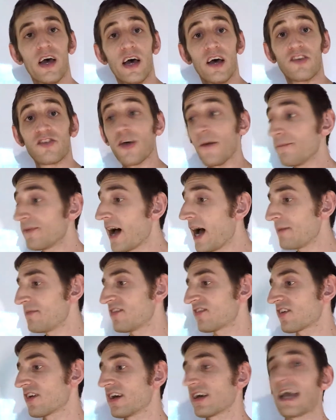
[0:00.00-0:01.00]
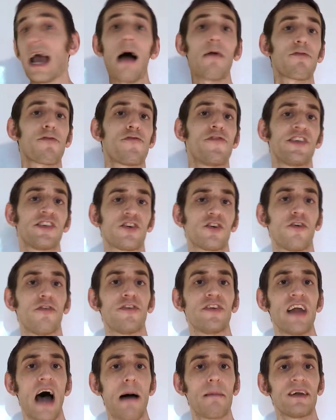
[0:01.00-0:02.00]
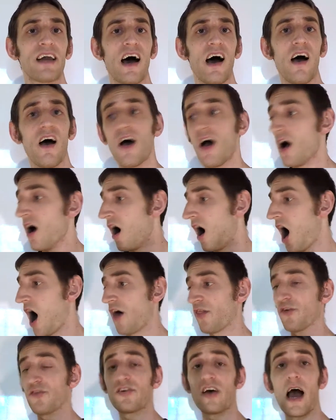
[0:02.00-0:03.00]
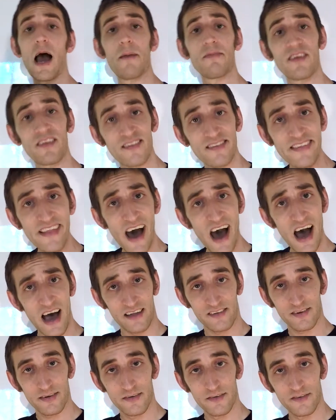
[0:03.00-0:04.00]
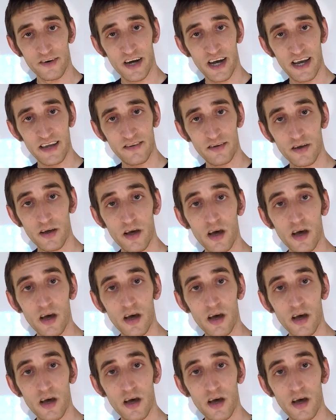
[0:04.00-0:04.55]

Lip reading: Sometimes it's going to account for physical phenomena, other times it's not, right?